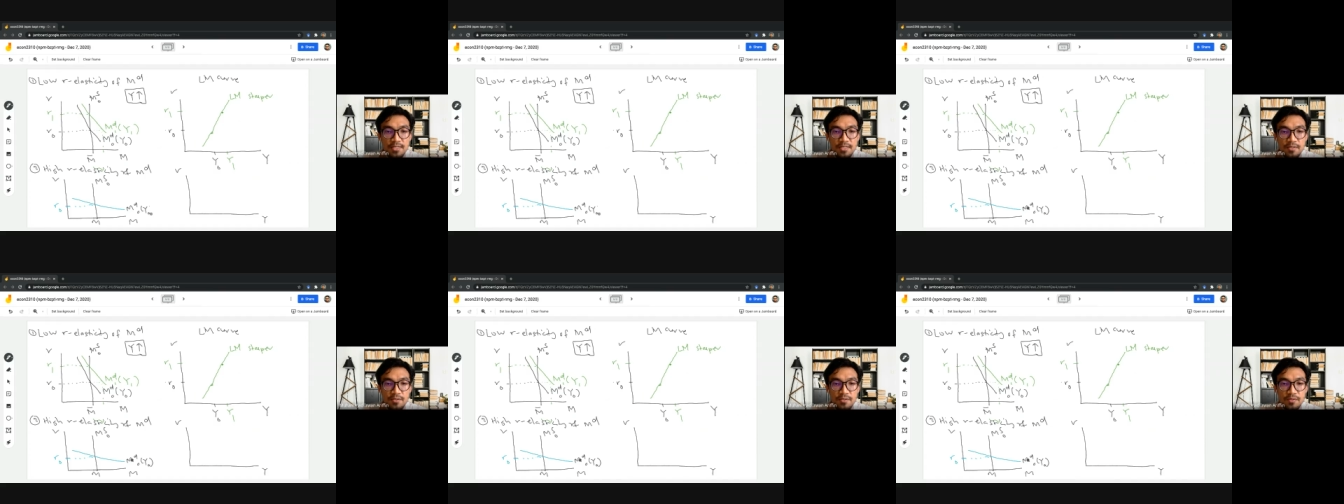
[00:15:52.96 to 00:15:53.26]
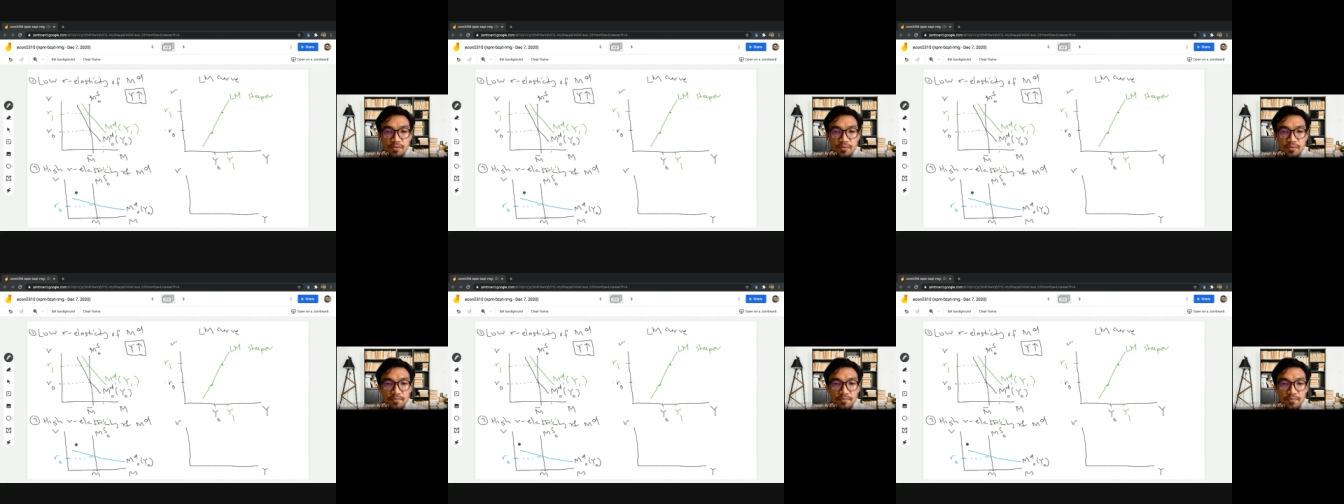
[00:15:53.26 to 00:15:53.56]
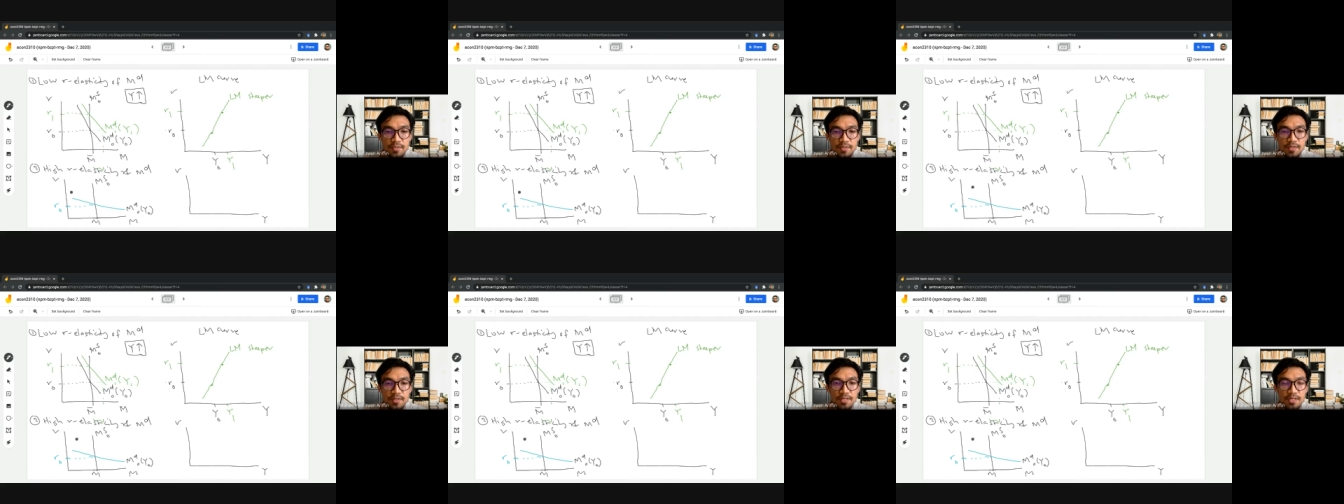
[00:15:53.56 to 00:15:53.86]

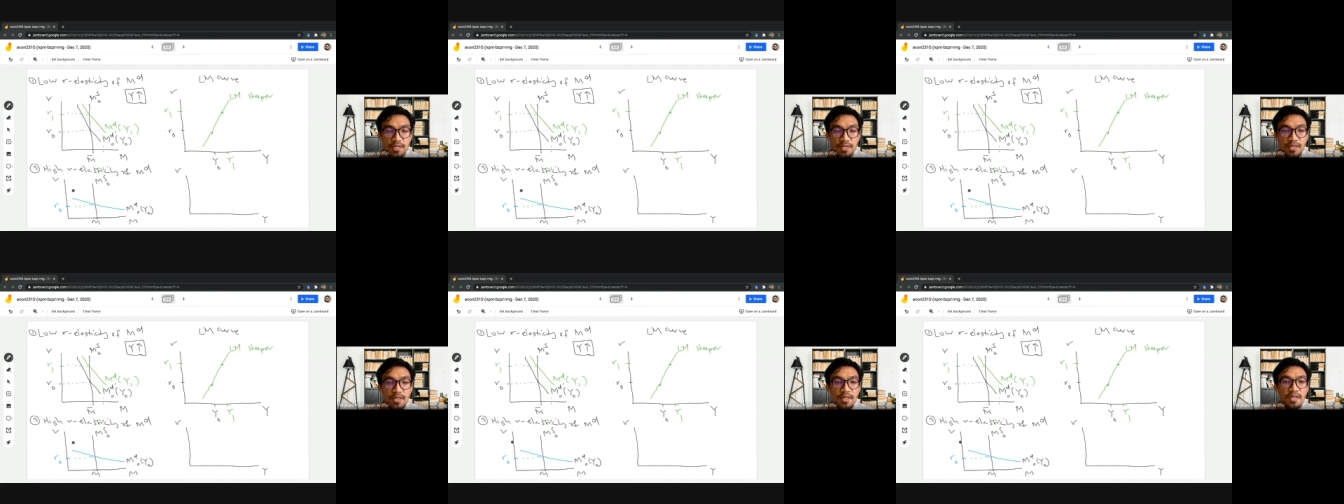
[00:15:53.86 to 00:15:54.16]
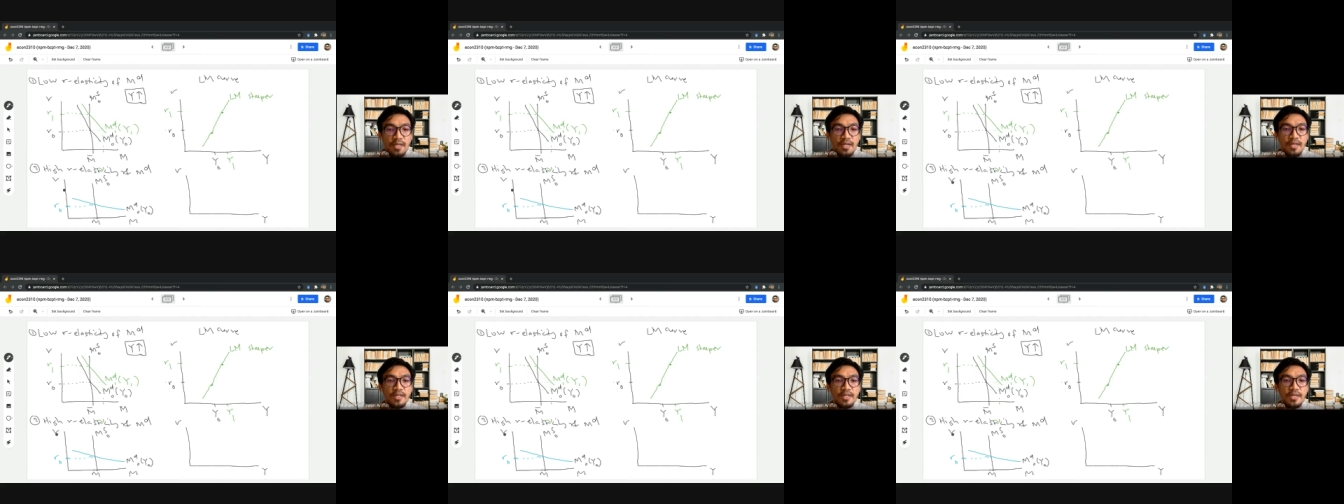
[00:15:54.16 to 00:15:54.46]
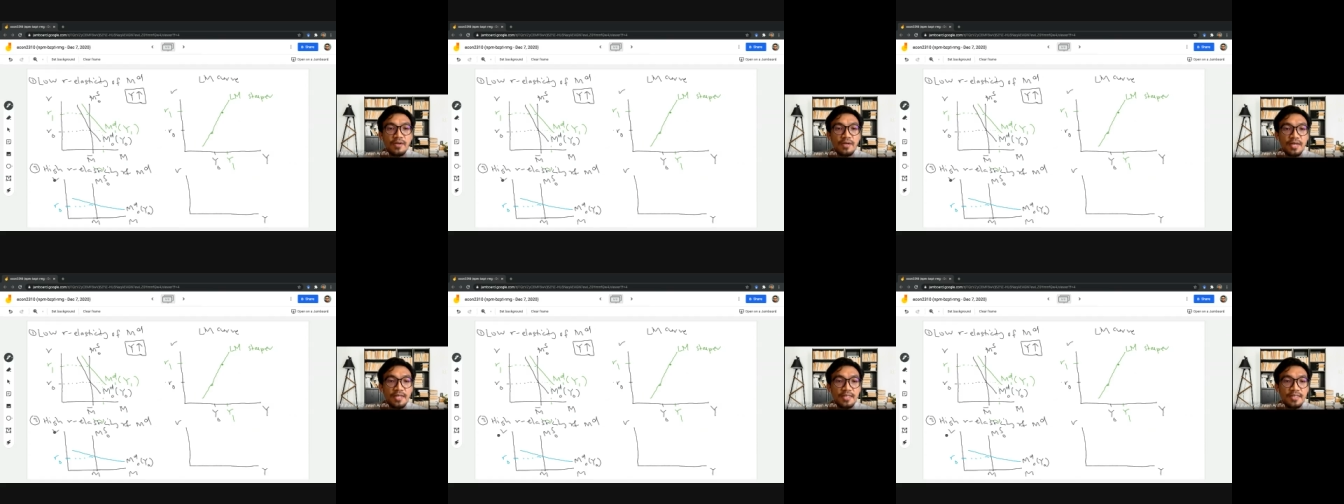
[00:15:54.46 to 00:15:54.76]
okay now as
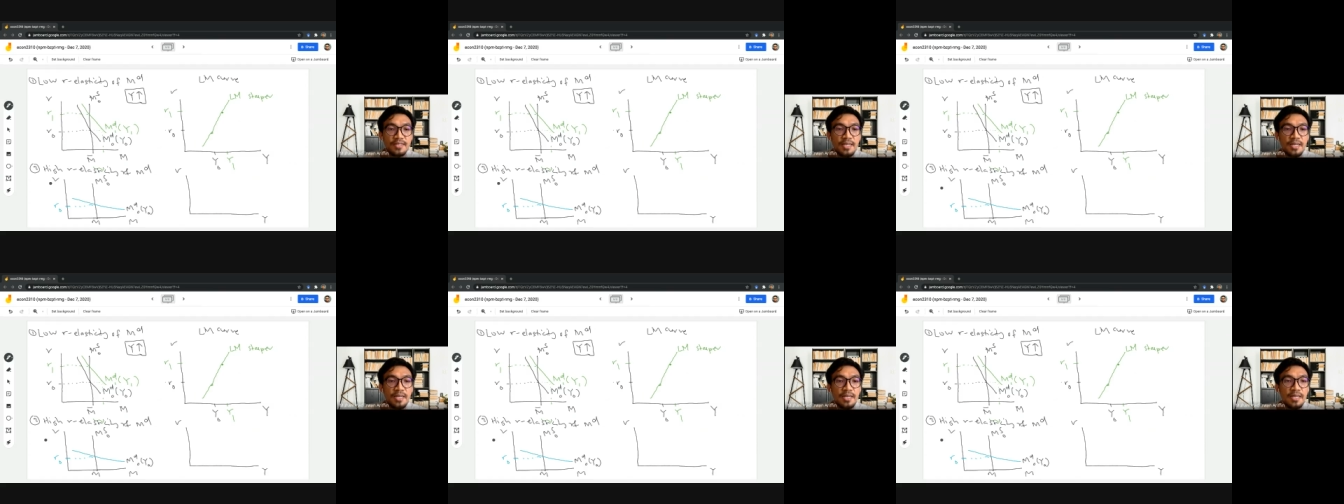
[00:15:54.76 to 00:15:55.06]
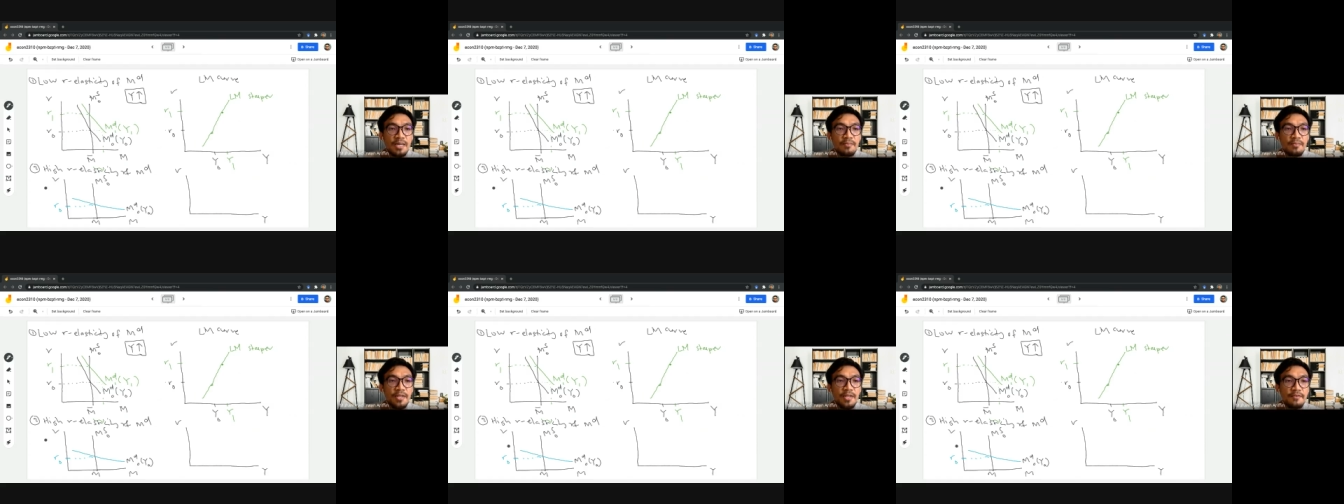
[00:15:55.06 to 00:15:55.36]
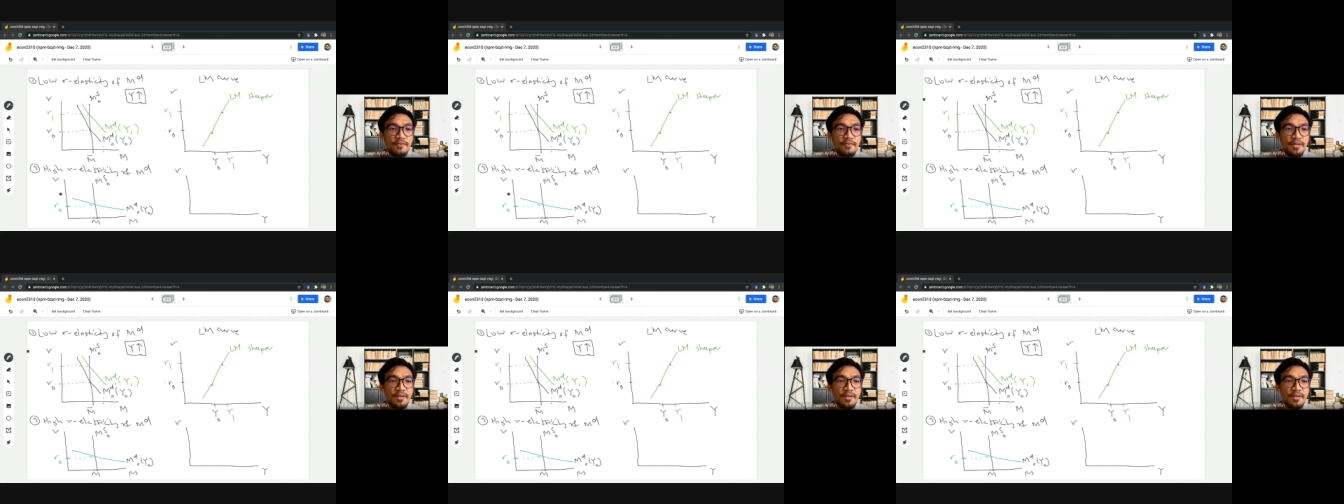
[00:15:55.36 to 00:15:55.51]
income level